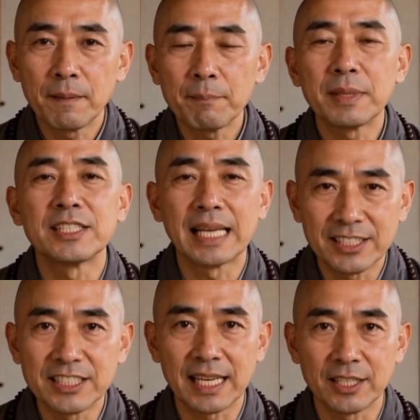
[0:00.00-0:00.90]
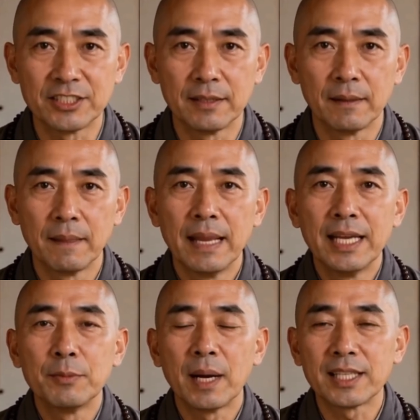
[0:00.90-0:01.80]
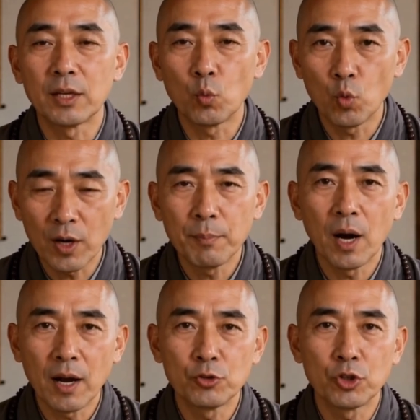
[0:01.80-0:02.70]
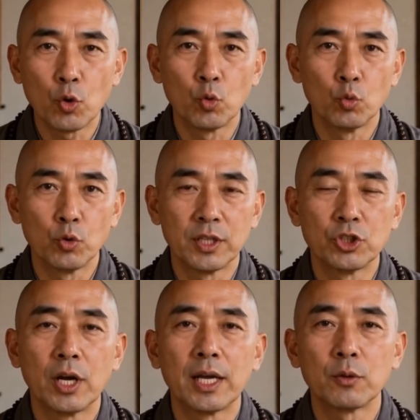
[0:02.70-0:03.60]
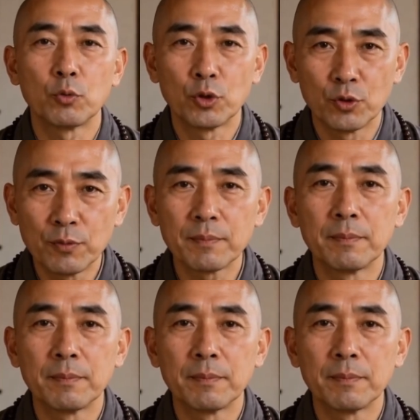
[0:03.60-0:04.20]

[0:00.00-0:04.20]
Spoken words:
Mistake 6. Expecting one bottle to cool a giant room.